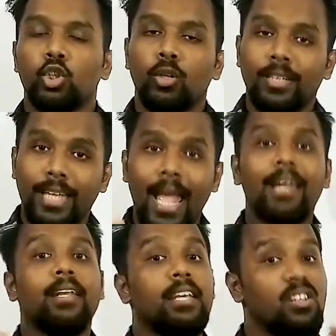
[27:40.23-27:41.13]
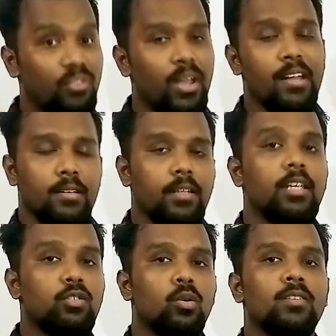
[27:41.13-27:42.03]
So that effect
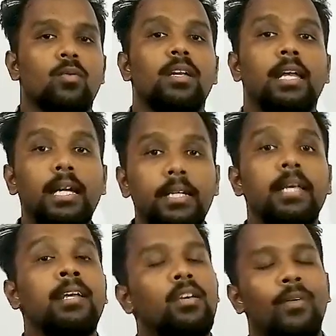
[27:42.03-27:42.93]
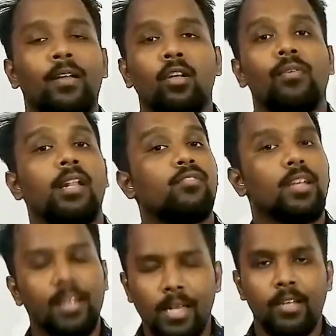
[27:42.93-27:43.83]
is known as what? Heating effect of
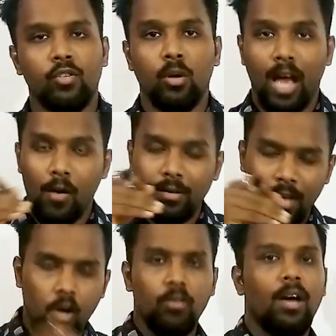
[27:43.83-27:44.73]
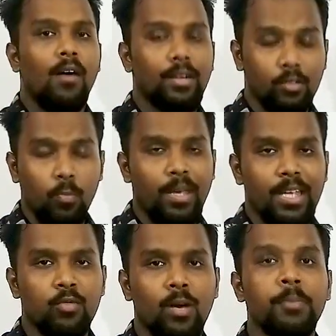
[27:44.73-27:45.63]
electric current. So our
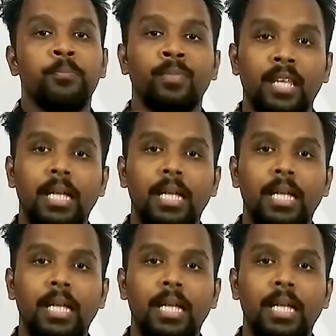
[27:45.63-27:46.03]
topic is what?